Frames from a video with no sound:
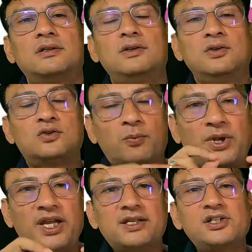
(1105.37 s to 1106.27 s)
So
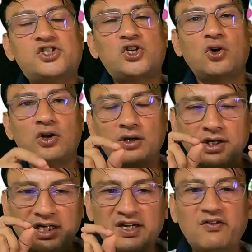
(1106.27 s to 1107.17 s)
please ensure,
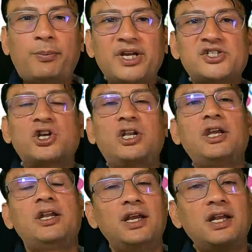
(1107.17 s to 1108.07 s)
give a patient
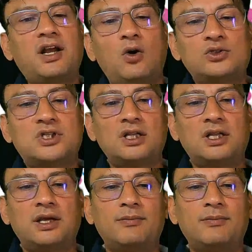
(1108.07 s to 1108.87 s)
hearing and counsel them.